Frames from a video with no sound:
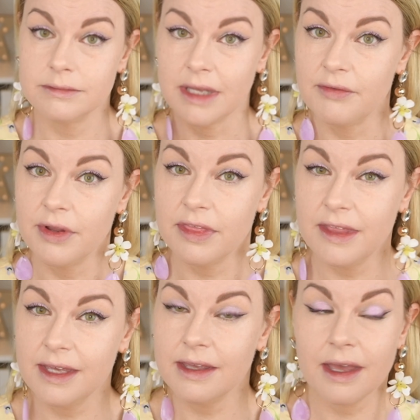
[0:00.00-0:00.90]

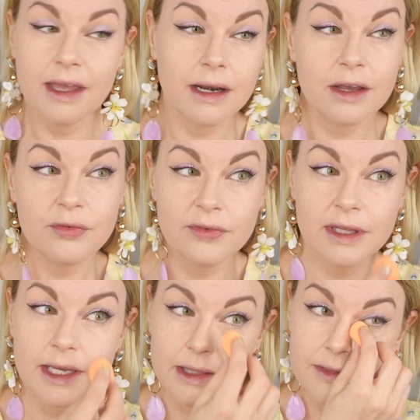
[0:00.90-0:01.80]
everything, and I feel
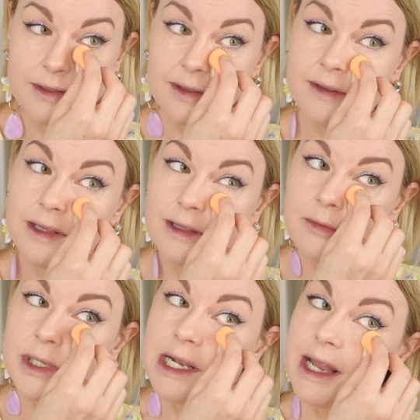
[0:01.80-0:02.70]
like this is a little
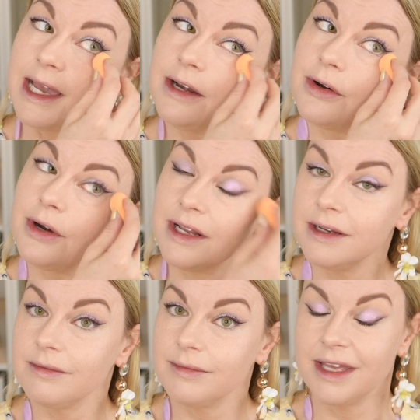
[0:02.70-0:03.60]
bit lighter,
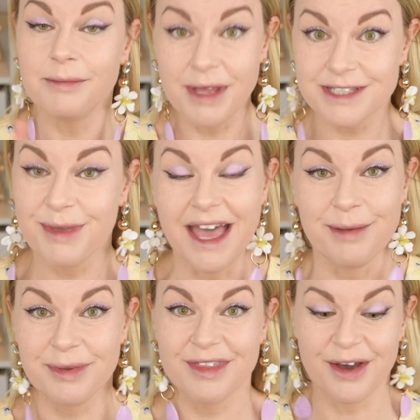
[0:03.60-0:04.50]
and it makes me
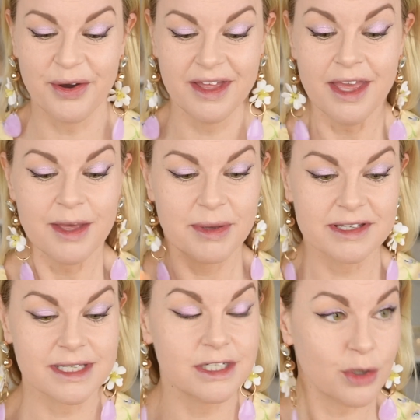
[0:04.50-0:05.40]
happy though,
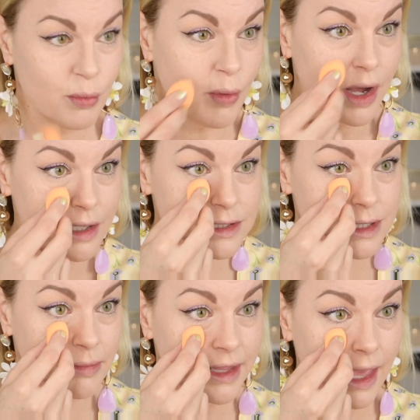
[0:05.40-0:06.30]
because I don't want
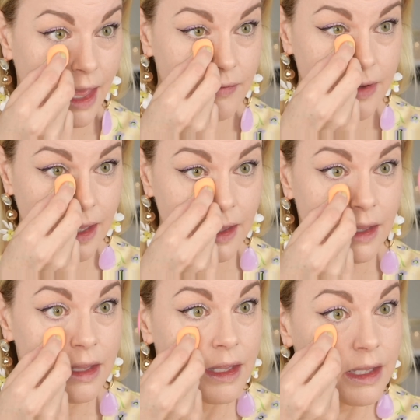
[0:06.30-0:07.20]
something heavy.
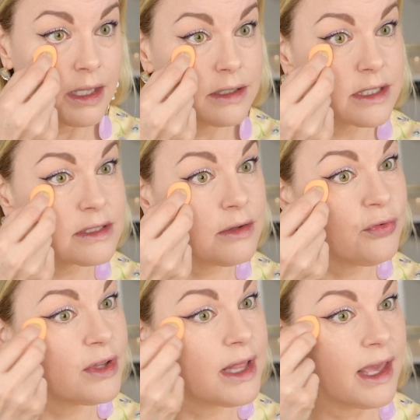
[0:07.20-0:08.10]
It doesn't
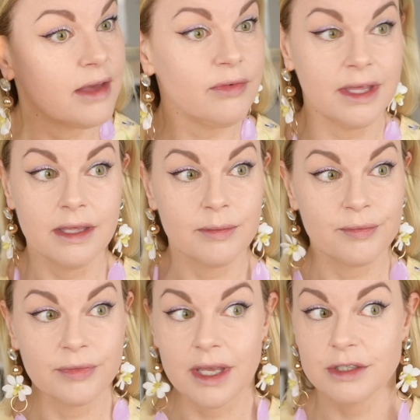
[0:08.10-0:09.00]
feel heavy
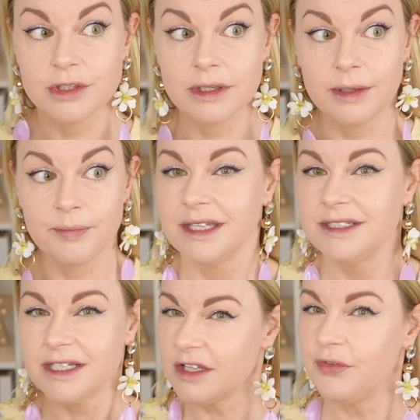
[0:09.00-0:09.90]
actually. It
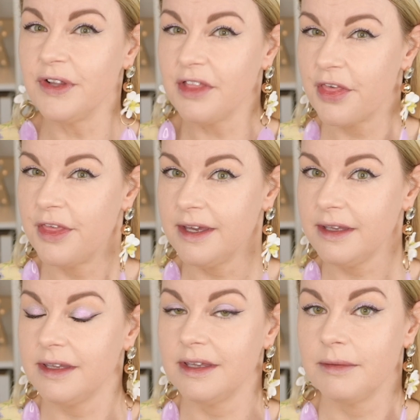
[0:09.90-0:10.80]
doesn't feel
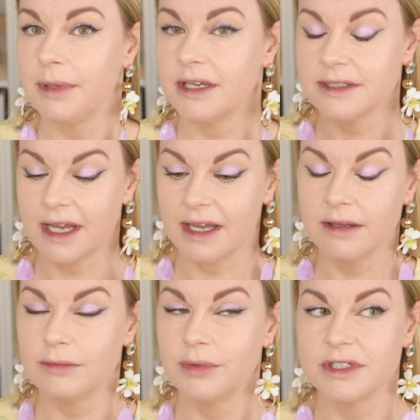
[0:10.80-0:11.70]
thick, because I
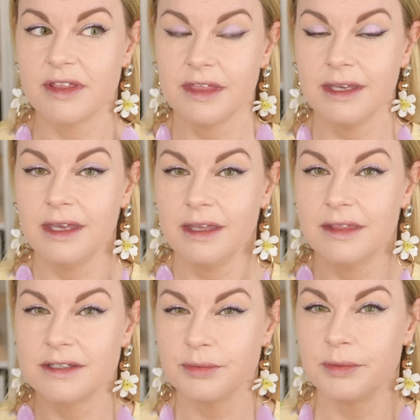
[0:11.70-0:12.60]
was thinking
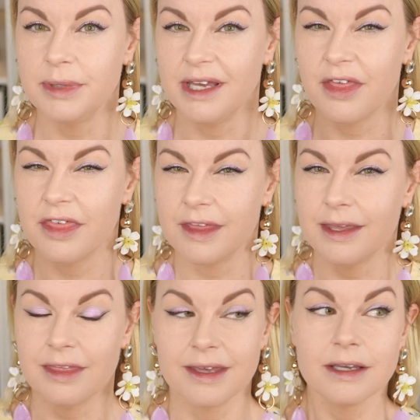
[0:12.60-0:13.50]
this would be a
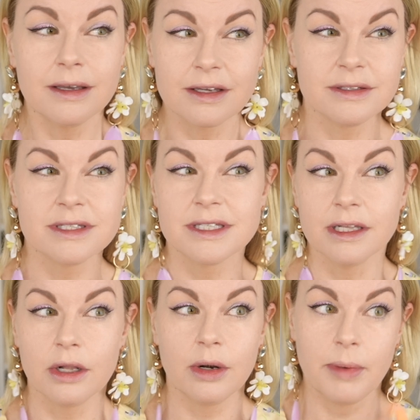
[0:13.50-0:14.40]
thick
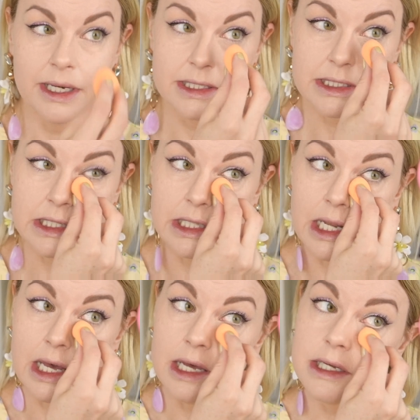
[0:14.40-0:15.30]
concealer, but it's
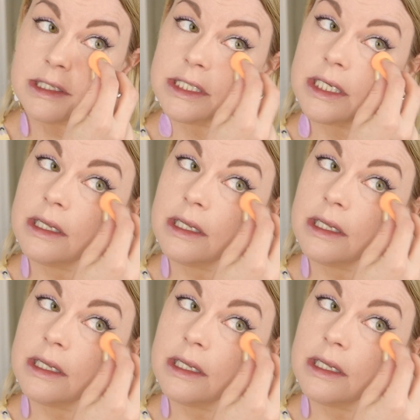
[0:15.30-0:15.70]
not.